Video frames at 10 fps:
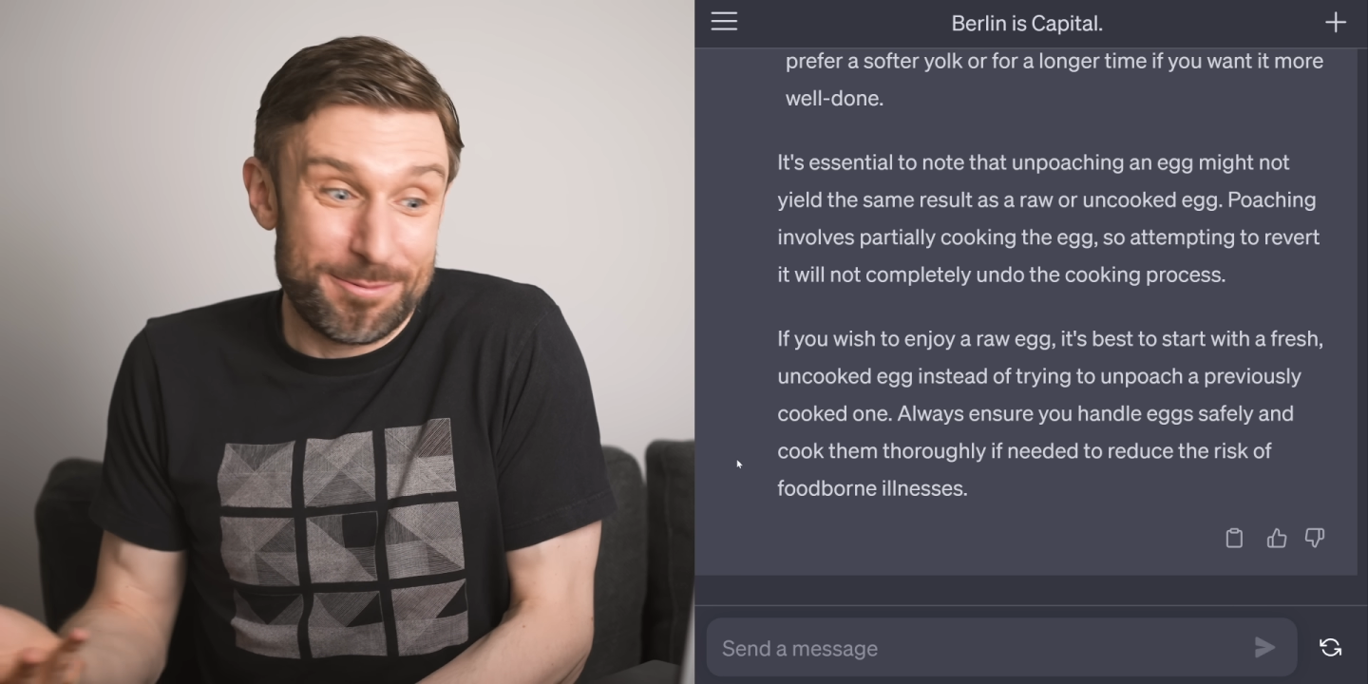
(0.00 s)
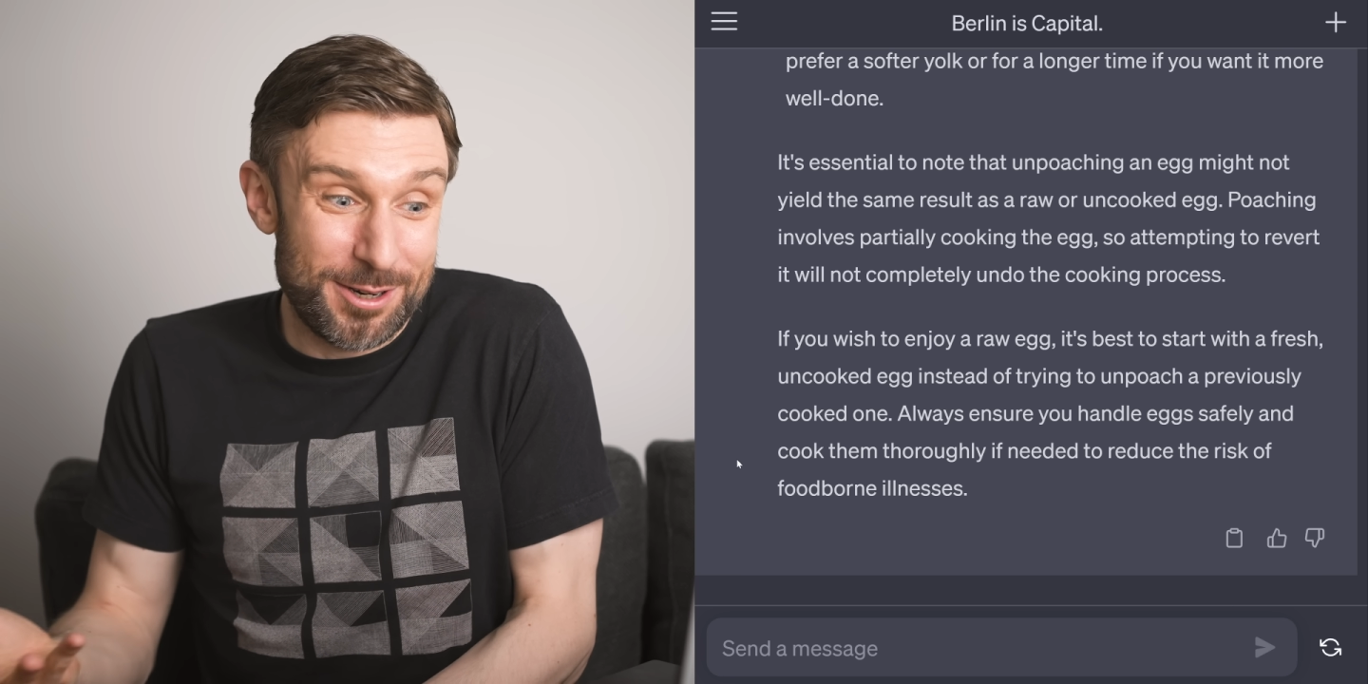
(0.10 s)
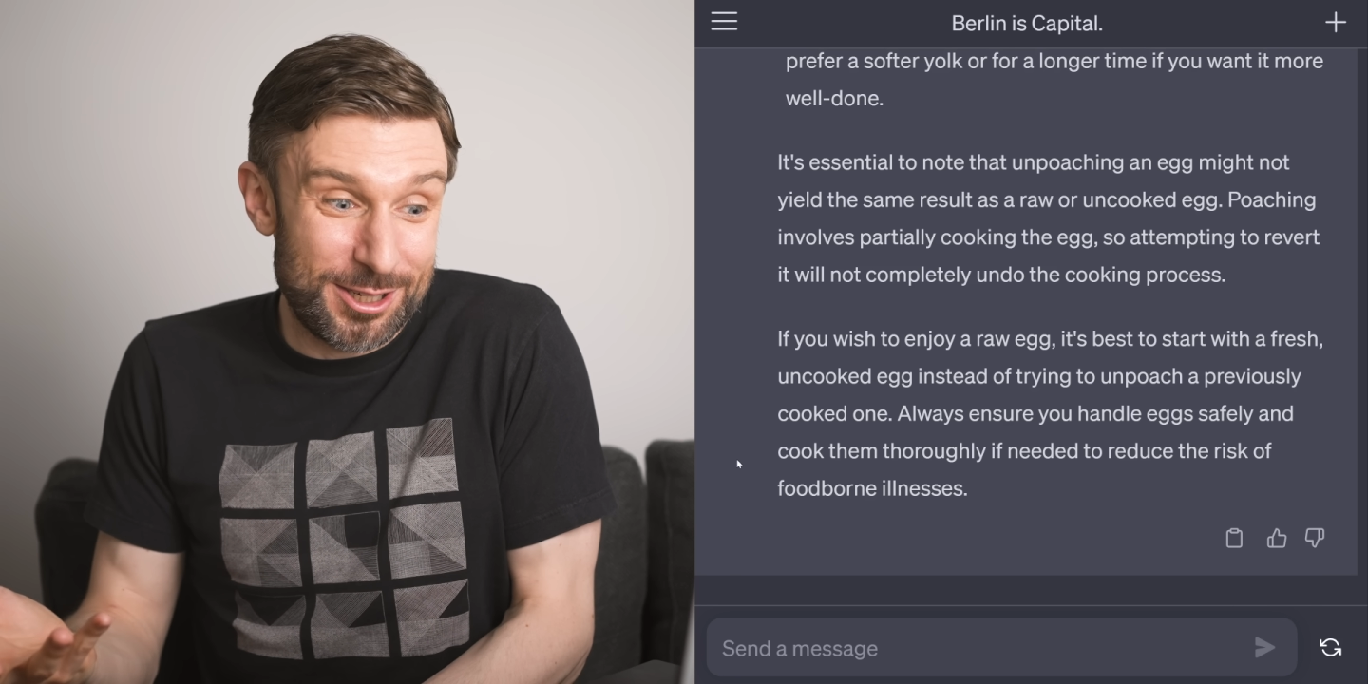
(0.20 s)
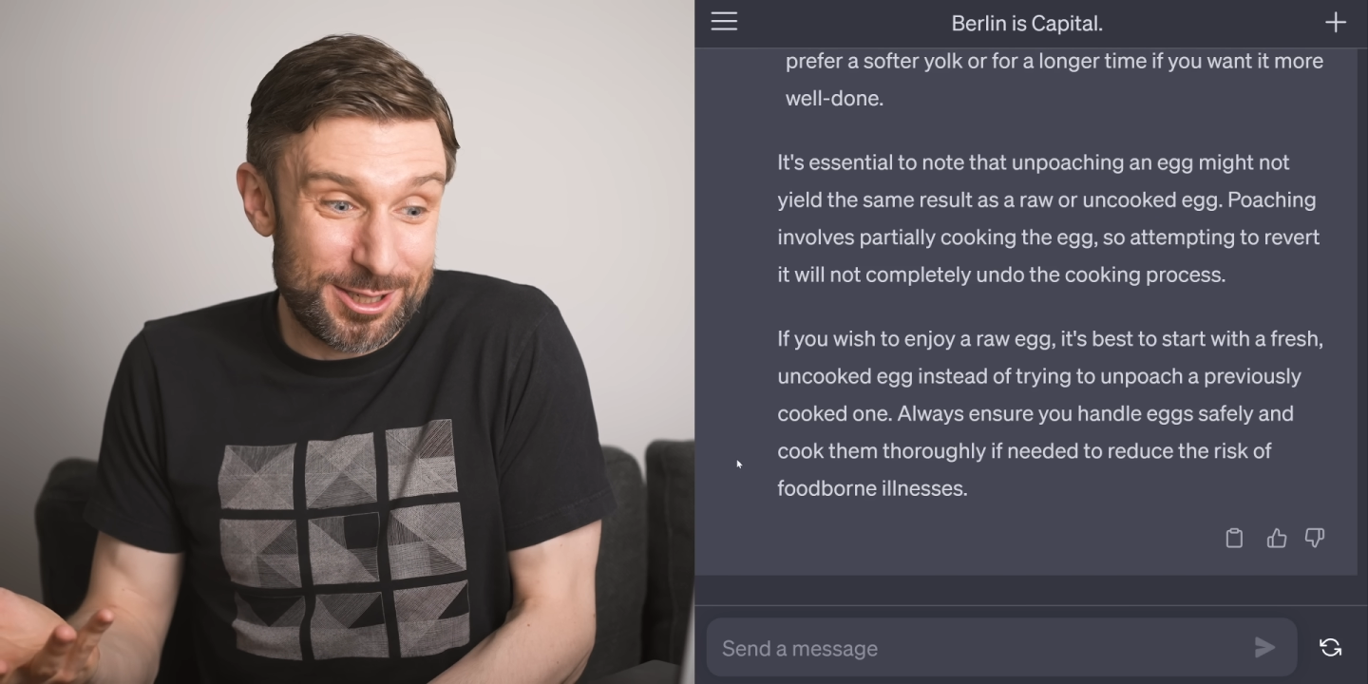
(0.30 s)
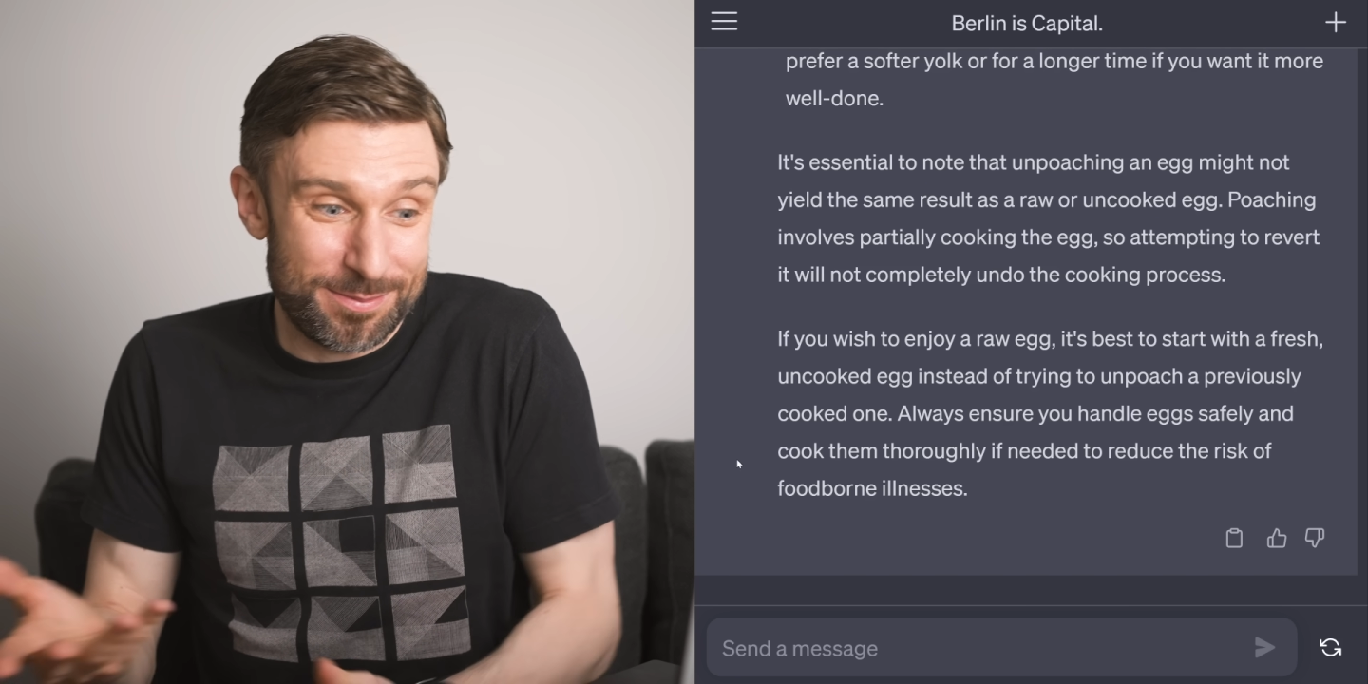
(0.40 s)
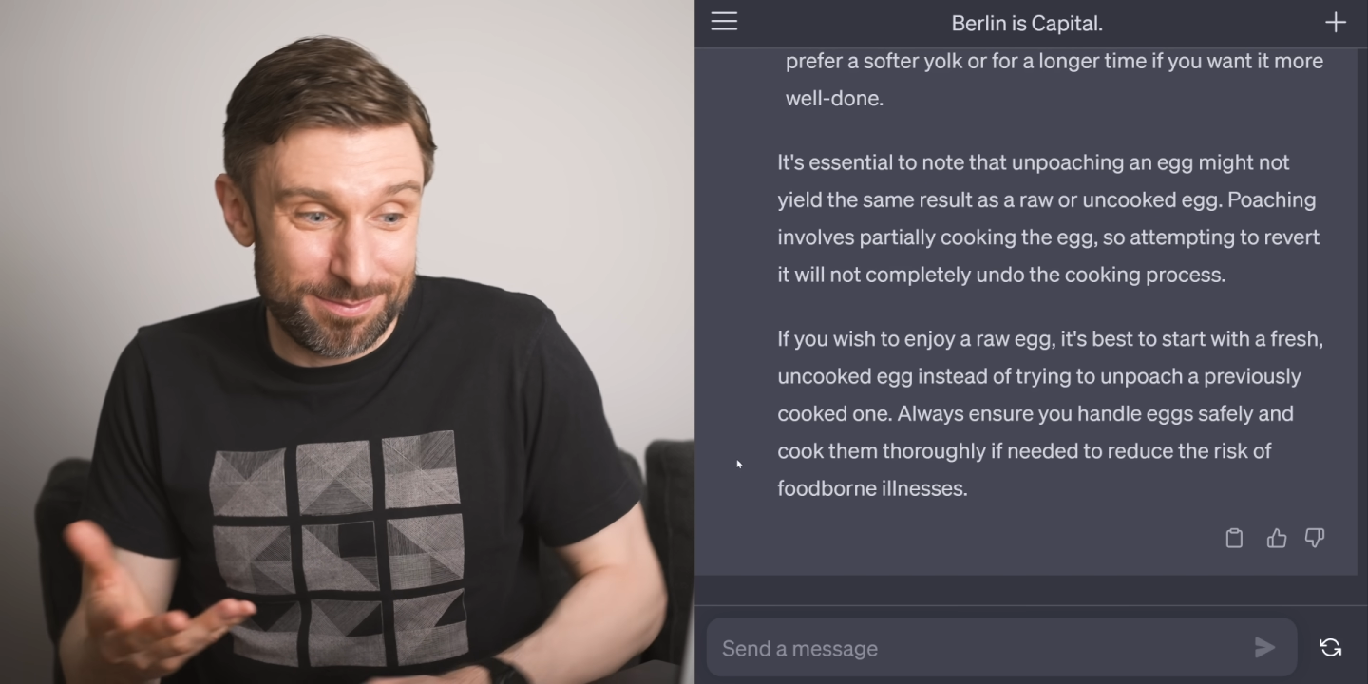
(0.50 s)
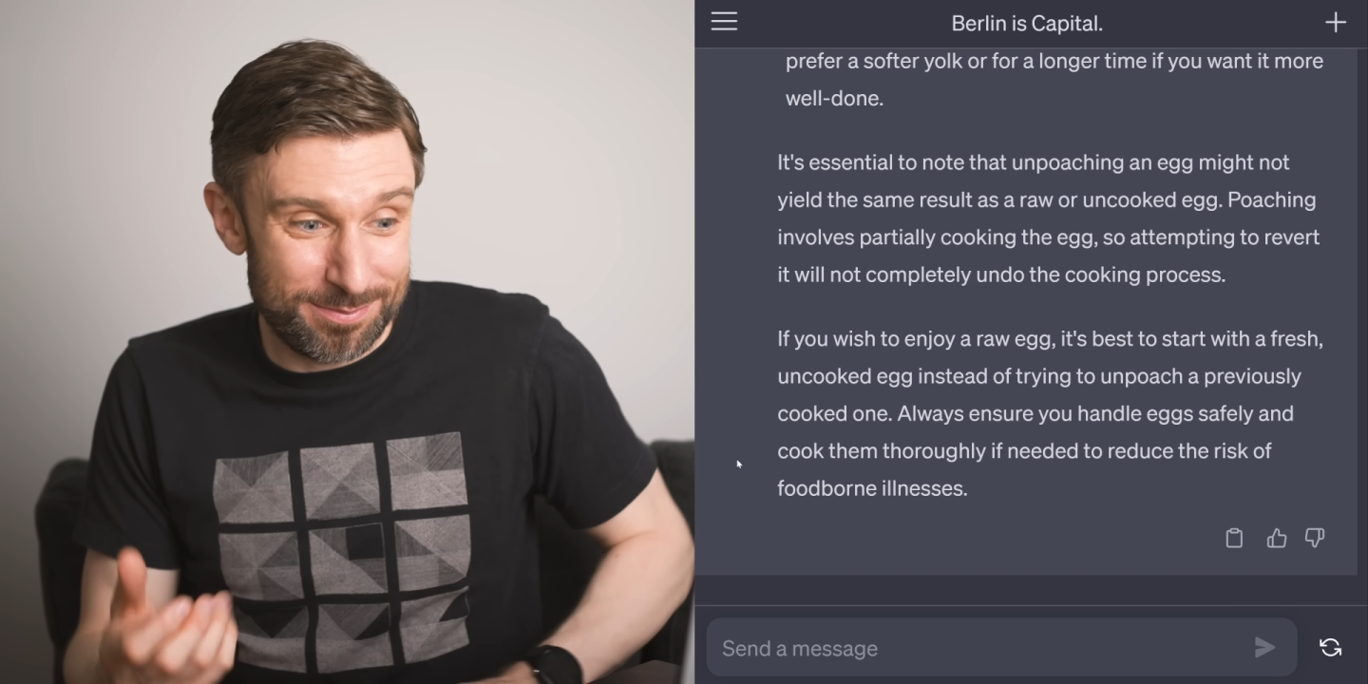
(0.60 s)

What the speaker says: which is